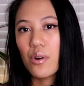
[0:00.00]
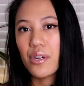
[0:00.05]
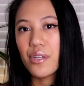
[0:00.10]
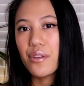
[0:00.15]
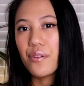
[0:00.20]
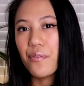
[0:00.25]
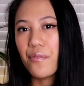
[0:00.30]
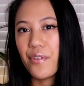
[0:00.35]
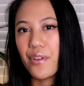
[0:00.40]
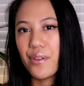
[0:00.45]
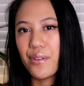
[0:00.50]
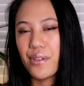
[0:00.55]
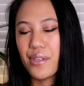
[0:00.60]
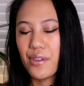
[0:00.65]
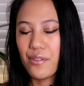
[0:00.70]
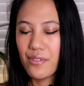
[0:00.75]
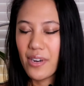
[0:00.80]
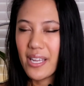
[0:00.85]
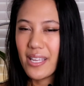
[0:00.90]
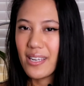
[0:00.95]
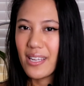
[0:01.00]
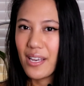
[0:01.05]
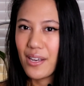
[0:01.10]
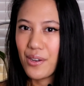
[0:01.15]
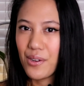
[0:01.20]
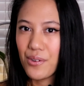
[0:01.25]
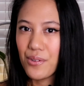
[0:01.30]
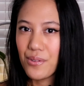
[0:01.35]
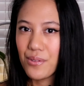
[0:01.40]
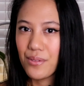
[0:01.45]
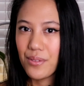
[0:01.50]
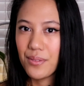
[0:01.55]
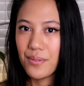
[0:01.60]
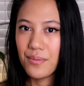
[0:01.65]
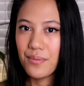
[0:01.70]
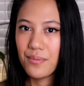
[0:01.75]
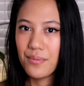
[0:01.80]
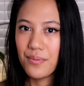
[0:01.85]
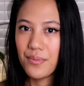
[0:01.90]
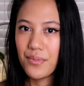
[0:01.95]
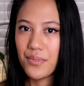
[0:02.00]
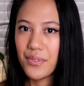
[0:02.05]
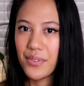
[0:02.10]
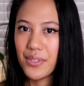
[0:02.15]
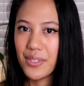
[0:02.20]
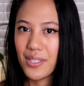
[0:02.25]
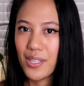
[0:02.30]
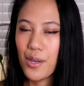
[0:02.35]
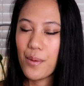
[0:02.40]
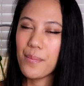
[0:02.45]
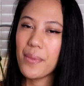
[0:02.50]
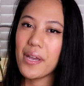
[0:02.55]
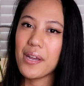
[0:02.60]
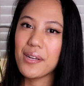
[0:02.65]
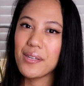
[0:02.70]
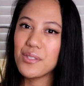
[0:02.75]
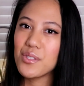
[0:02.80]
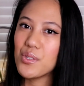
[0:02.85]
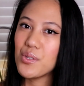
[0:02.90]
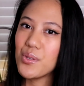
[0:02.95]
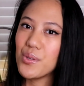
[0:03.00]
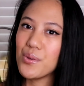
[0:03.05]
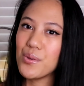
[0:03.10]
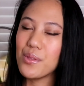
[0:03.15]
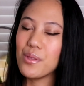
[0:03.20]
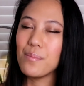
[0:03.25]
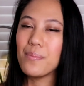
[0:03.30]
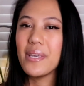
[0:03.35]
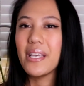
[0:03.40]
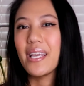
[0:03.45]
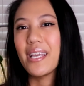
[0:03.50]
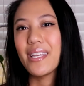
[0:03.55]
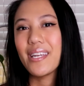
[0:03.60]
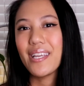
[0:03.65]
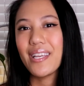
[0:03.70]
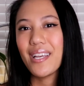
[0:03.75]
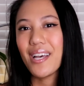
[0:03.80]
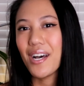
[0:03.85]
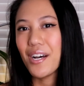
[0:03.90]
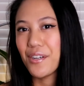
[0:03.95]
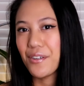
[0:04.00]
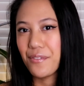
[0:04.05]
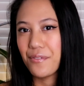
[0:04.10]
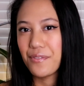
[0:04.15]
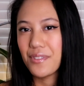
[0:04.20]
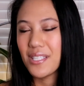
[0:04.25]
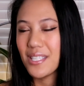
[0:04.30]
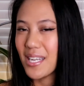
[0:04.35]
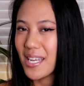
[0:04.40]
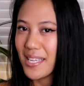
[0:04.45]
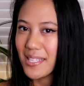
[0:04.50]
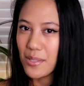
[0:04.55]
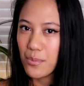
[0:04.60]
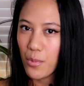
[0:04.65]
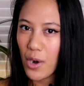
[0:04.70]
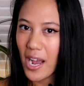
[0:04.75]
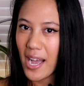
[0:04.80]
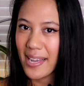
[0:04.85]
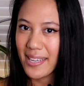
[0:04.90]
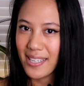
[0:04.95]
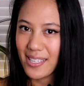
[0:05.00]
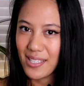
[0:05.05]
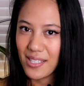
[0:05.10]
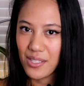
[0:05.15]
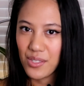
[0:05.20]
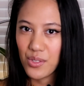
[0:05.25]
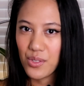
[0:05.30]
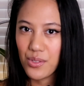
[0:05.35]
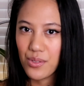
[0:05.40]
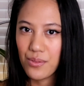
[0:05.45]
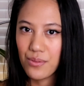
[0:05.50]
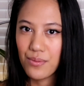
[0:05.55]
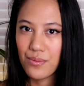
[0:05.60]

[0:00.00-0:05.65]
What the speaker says: are you feeling right now compared to the beginning of today's practice?